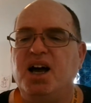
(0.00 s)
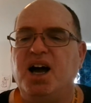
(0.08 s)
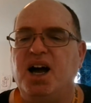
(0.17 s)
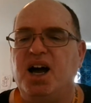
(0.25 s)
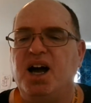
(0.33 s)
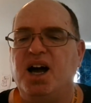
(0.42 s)

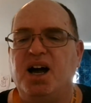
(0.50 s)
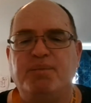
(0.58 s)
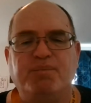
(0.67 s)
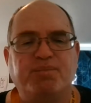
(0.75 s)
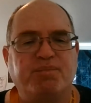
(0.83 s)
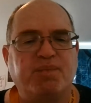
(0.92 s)

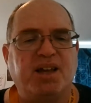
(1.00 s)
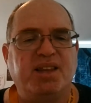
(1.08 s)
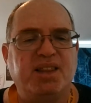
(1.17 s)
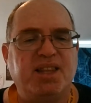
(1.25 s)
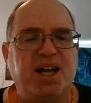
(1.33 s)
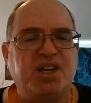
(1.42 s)
Um,
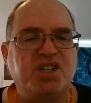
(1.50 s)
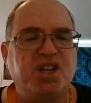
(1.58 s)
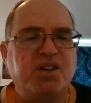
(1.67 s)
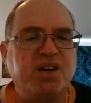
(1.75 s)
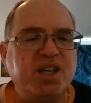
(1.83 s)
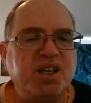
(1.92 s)
that
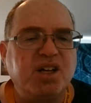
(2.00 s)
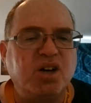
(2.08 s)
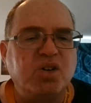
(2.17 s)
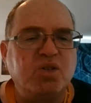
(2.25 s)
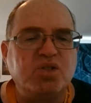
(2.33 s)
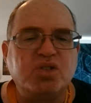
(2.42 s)
charity
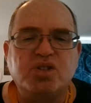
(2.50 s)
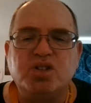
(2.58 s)
goes